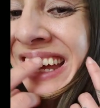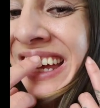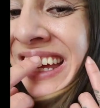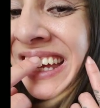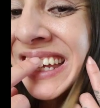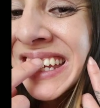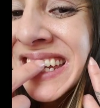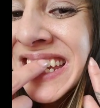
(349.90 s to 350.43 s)

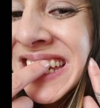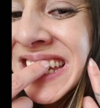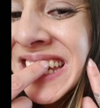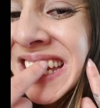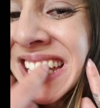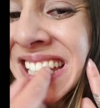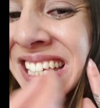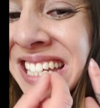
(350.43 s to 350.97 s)
and
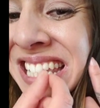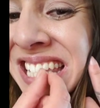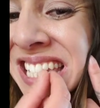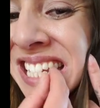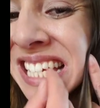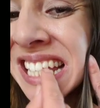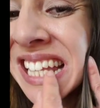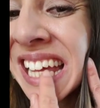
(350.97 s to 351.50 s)
is
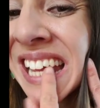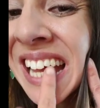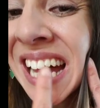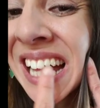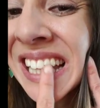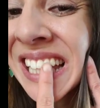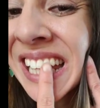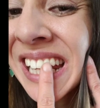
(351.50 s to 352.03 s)
still like
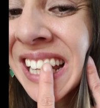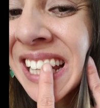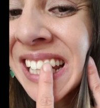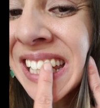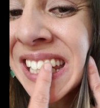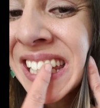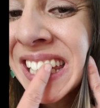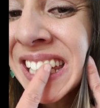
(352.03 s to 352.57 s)
a
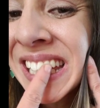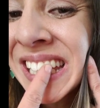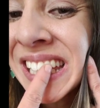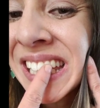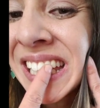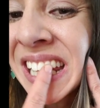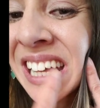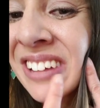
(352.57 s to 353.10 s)
little
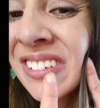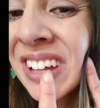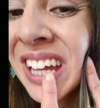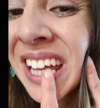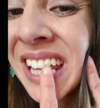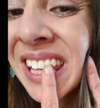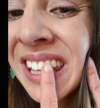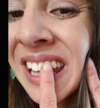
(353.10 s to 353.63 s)
tilted, if you
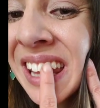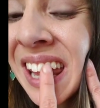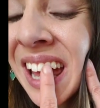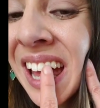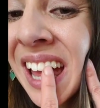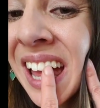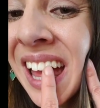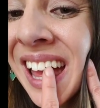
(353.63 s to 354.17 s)
can see
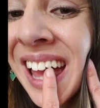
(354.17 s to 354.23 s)
that.